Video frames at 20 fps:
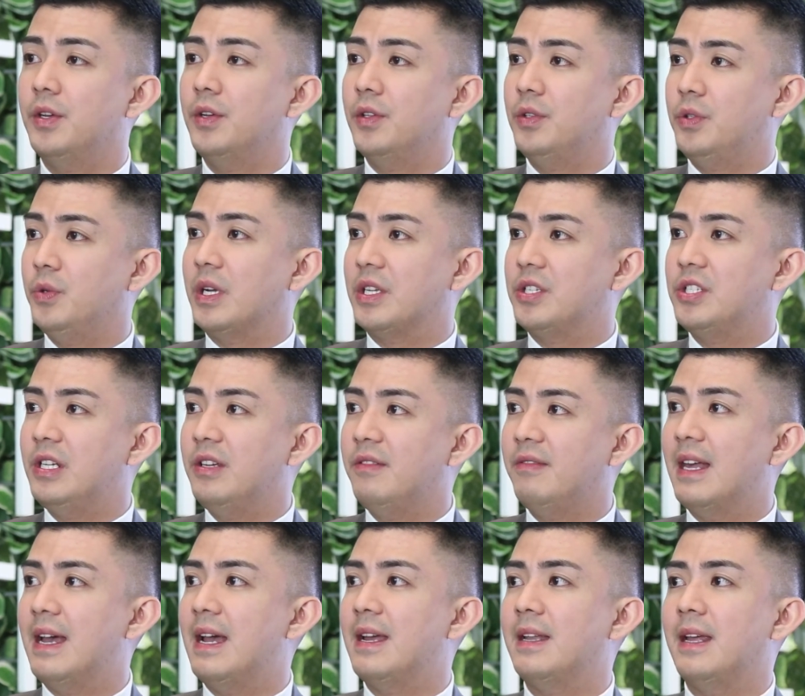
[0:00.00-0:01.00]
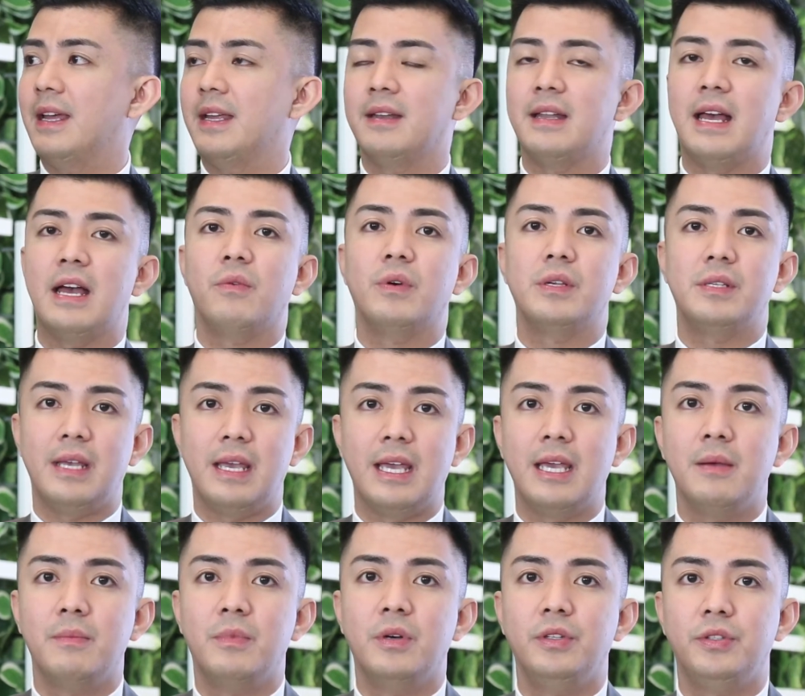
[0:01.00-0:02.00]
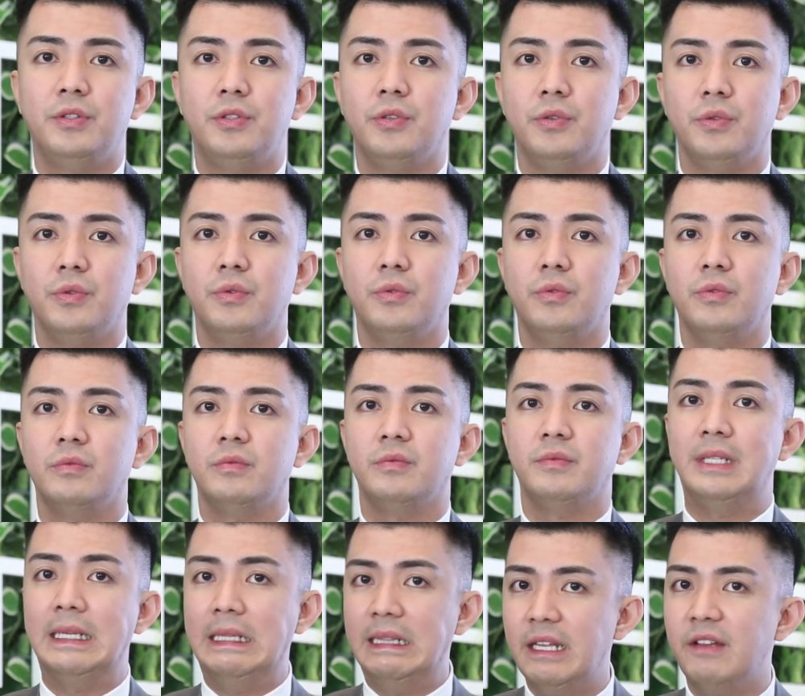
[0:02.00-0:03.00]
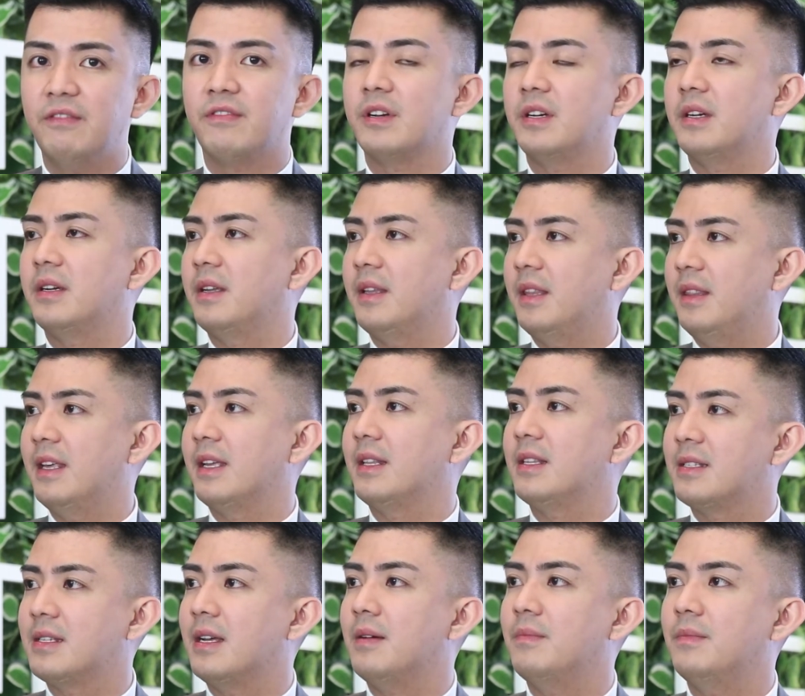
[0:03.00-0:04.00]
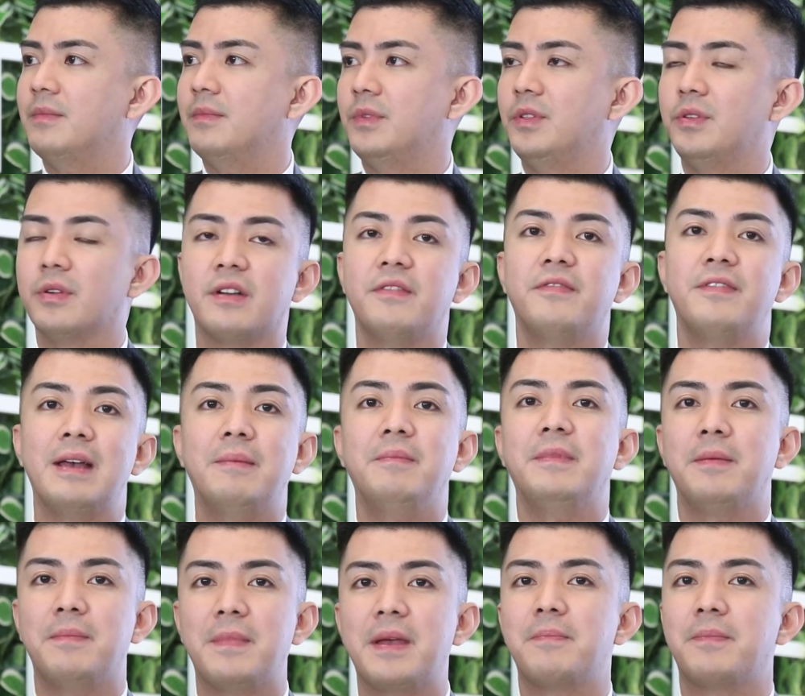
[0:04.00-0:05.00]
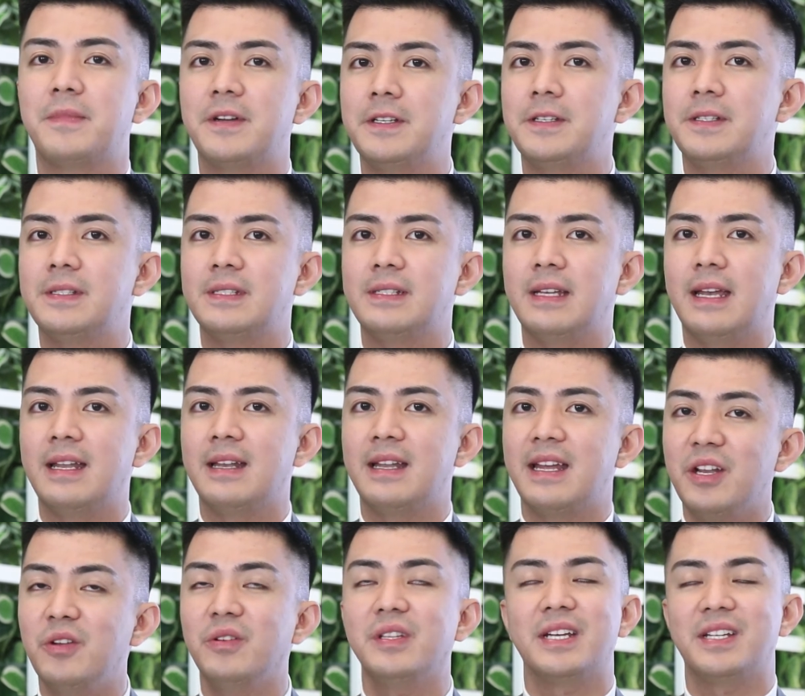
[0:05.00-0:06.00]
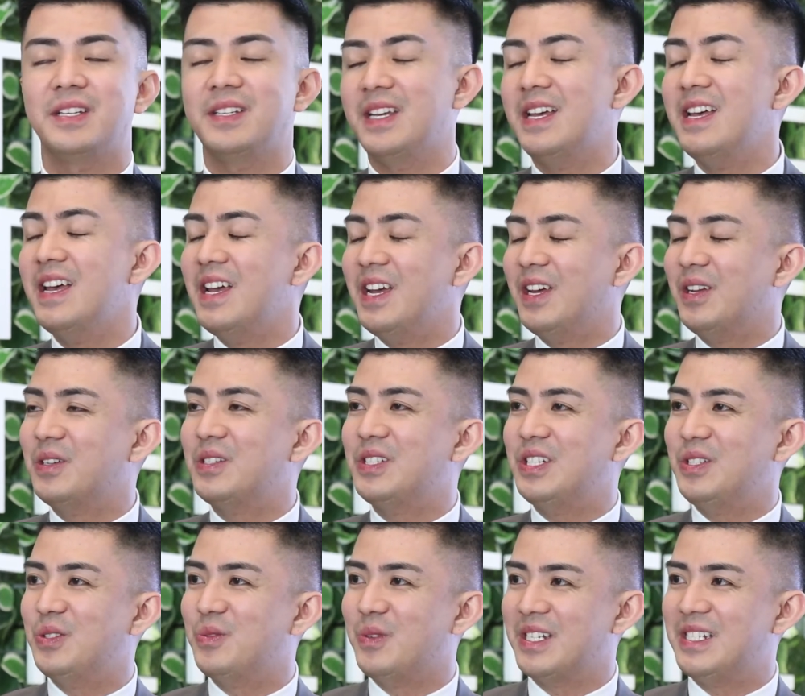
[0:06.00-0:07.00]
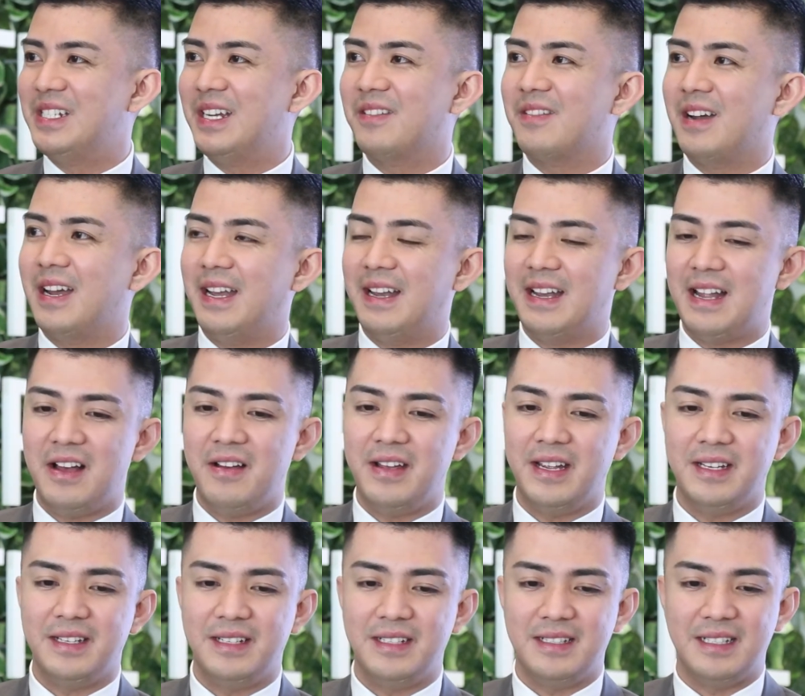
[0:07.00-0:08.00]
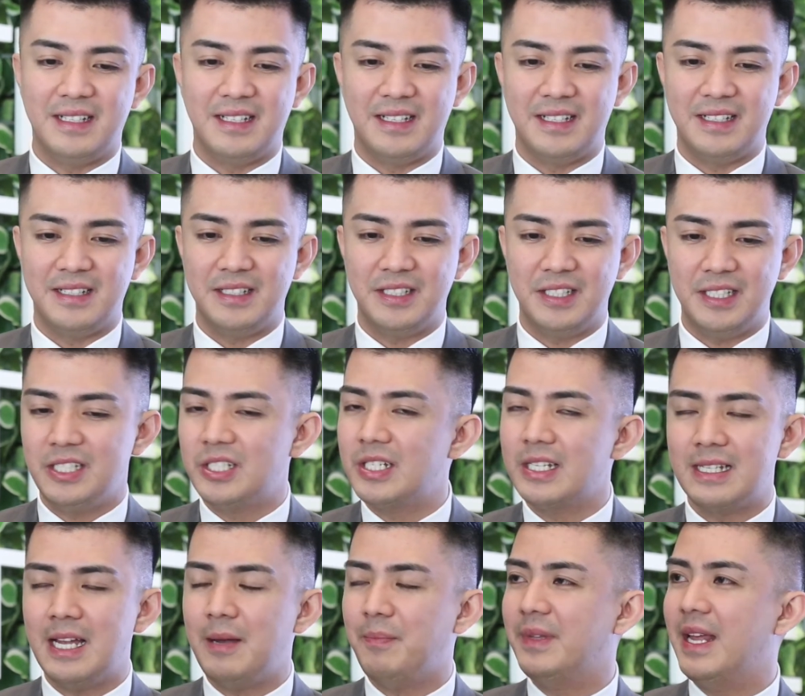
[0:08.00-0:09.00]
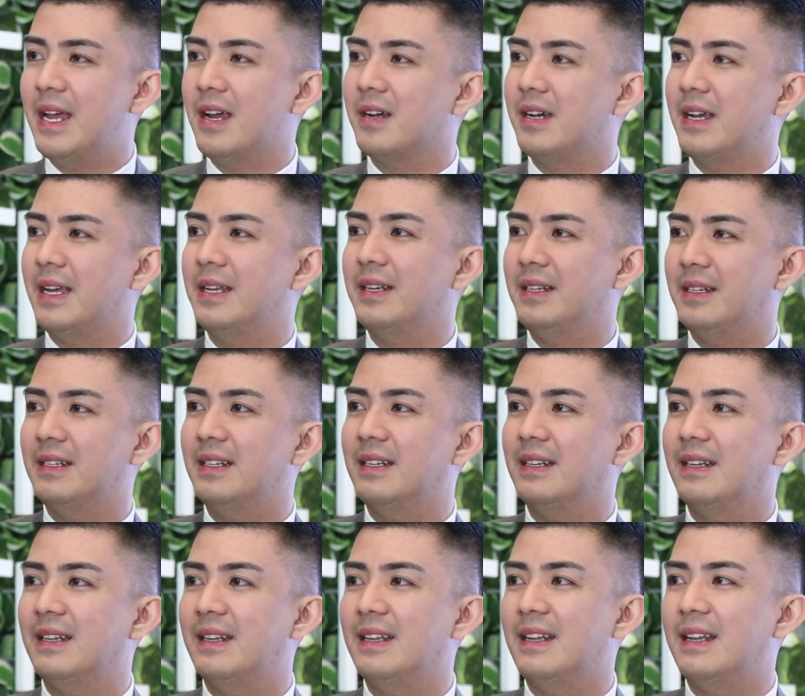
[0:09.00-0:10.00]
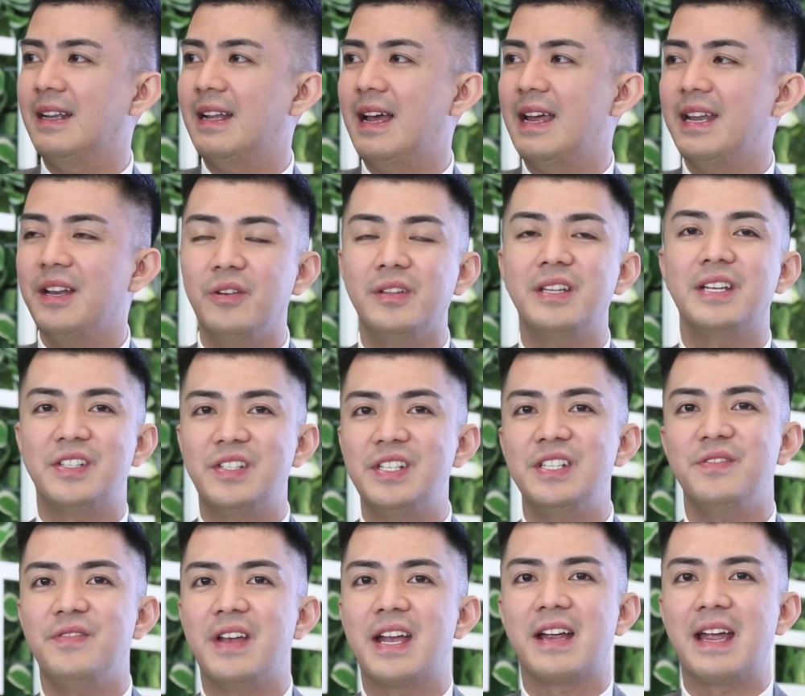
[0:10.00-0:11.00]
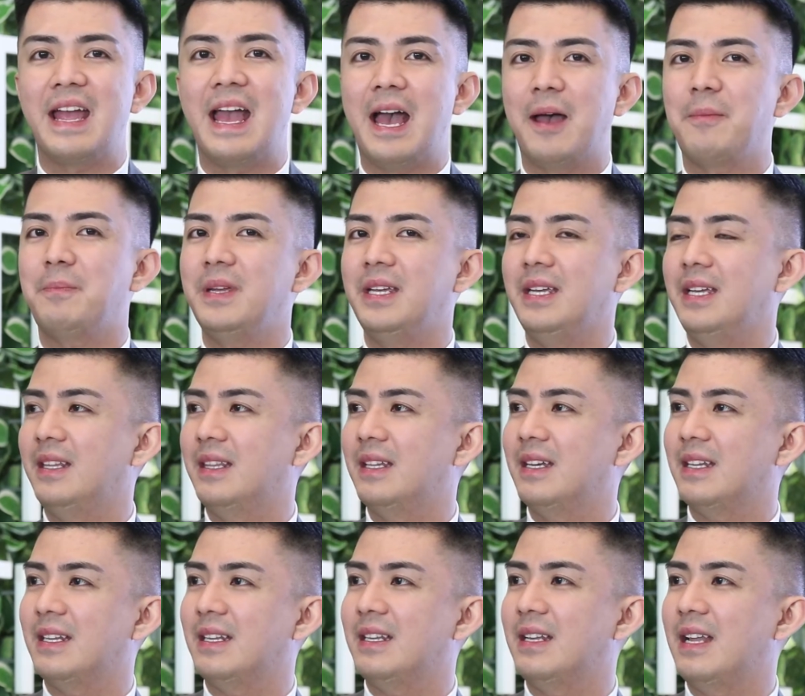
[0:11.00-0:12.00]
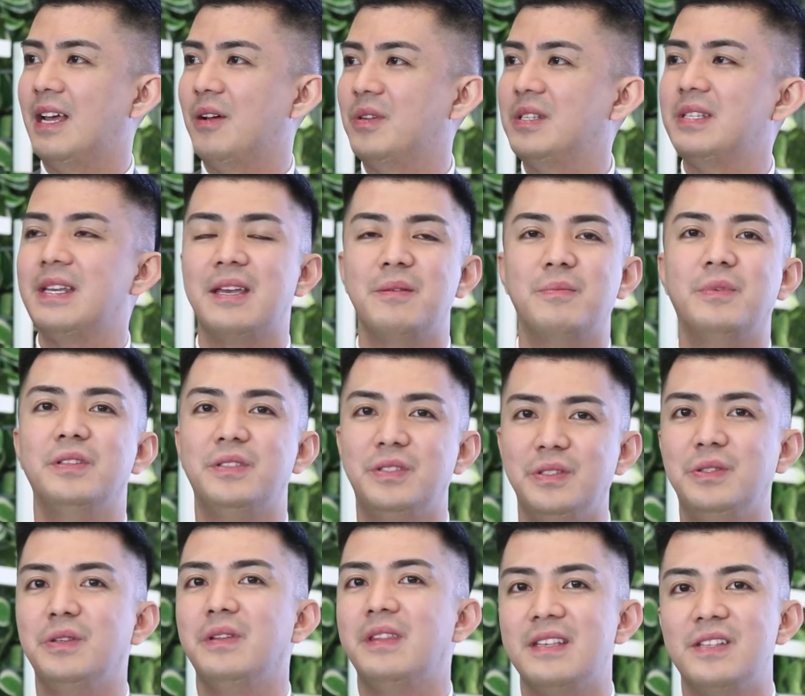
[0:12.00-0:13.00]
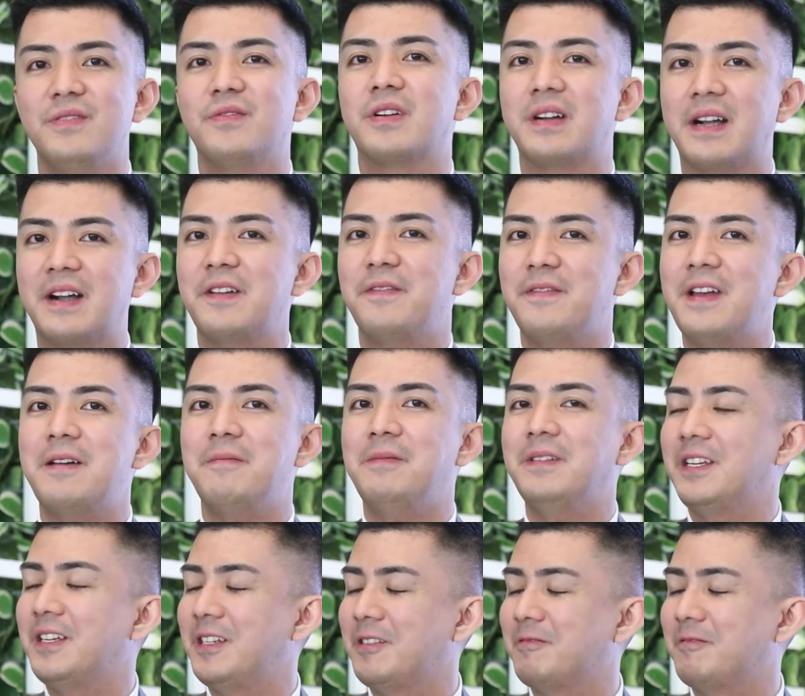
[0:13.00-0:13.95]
to achieve that, and I was able to deliver that sum to her family members. And I know that, you know, she's watching right now, and she's just up there, and I know that she's very happy that I was able to do this for her family.